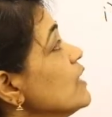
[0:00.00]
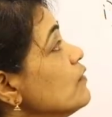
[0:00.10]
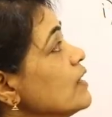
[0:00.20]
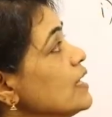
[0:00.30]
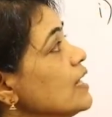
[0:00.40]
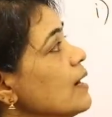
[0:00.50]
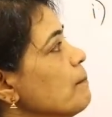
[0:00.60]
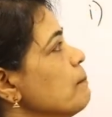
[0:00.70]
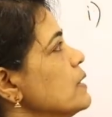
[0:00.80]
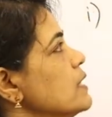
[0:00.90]
given
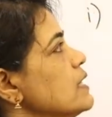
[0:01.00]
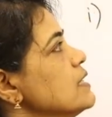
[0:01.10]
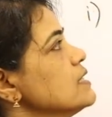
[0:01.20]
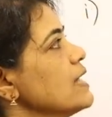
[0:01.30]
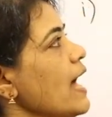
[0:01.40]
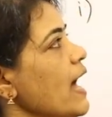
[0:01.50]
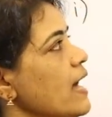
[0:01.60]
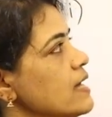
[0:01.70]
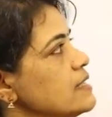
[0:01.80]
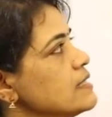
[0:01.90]
numbers
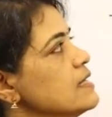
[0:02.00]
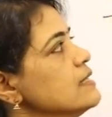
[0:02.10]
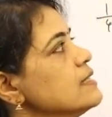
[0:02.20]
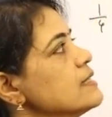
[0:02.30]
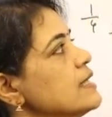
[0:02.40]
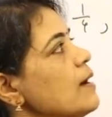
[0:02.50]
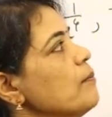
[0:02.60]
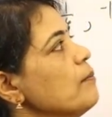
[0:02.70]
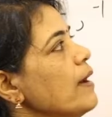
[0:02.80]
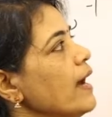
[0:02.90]
as sum
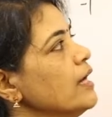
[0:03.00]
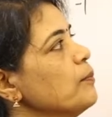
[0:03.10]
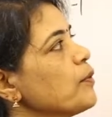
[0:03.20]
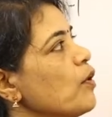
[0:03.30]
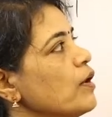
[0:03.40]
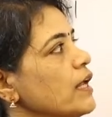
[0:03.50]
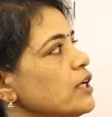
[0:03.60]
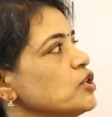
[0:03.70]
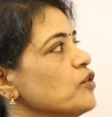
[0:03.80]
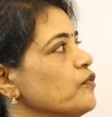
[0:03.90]
and
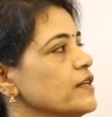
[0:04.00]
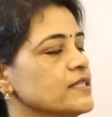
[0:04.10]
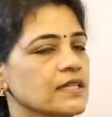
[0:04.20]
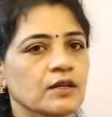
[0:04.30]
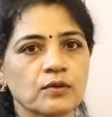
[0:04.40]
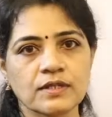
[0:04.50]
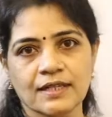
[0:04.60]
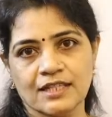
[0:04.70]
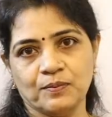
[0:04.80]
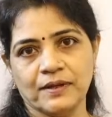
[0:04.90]
product of its zeros
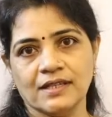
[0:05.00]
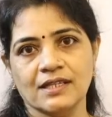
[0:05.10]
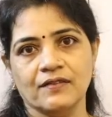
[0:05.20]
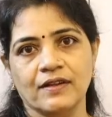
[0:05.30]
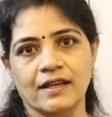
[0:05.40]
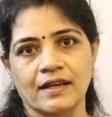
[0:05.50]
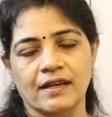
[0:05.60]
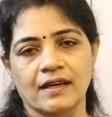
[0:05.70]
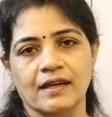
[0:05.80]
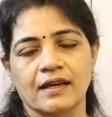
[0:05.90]
respectively.
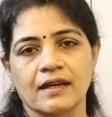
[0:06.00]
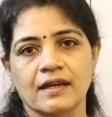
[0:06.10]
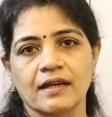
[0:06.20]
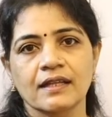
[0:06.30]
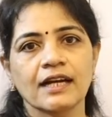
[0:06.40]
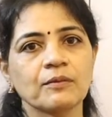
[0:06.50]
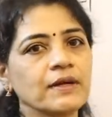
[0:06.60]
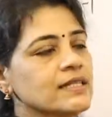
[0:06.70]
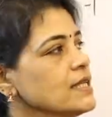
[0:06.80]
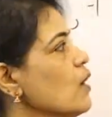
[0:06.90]
That means